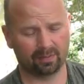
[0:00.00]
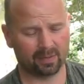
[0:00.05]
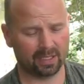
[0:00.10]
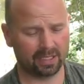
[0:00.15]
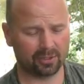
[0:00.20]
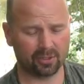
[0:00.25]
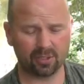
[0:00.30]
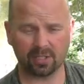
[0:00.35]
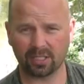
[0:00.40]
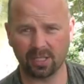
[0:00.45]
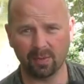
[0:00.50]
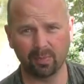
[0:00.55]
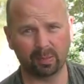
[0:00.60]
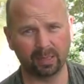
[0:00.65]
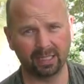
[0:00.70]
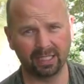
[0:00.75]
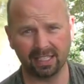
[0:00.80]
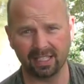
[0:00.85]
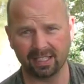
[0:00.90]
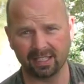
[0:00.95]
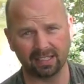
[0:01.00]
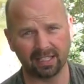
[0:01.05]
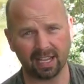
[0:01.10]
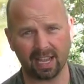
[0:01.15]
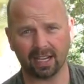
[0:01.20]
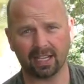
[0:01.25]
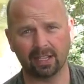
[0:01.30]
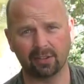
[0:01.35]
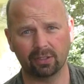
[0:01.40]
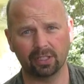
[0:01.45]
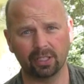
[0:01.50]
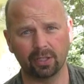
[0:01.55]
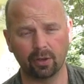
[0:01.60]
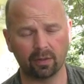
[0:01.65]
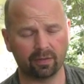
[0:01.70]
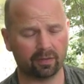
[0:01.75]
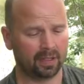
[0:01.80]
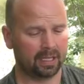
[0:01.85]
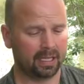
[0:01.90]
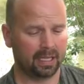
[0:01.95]
It just simply isn't accurate
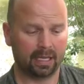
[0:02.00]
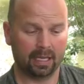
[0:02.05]
enough.